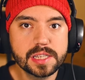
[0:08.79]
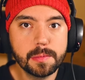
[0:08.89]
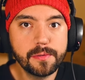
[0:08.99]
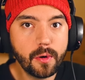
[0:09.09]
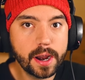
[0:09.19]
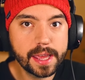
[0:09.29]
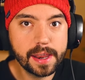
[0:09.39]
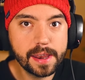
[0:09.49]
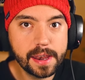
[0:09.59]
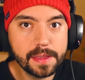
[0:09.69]
So before I get
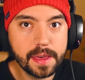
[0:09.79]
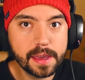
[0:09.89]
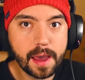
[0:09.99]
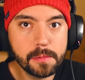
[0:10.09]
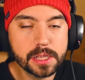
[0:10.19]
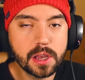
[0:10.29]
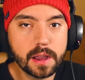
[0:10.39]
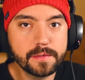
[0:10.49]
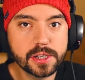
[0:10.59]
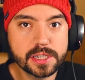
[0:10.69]
into anything, I'm going to
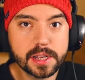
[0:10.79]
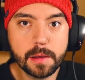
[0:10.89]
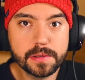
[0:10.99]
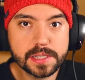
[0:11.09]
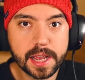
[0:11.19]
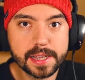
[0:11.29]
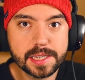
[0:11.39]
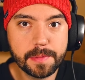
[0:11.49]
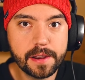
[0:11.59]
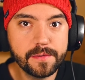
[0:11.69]
talk for just a couple seconds
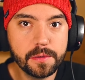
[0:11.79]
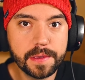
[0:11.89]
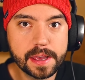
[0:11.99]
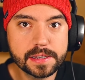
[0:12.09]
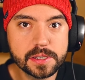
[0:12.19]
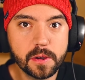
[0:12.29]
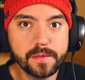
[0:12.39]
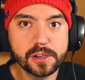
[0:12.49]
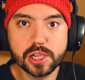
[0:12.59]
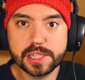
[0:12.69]
about a few things, so
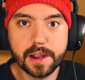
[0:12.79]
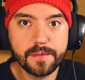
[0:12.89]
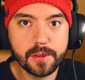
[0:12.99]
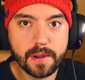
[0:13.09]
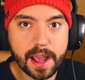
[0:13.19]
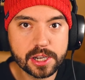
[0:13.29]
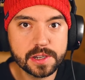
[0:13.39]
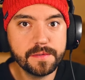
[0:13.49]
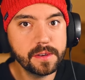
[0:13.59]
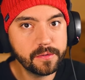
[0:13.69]
if you're just here for the
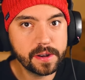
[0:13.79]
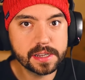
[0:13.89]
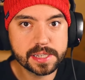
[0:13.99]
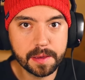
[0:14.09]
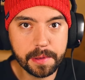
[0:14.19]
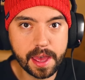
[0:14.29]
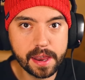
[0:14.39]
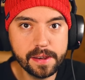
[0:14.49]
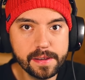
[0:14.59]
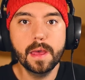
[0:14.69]
reaction, feel free to skip ahead.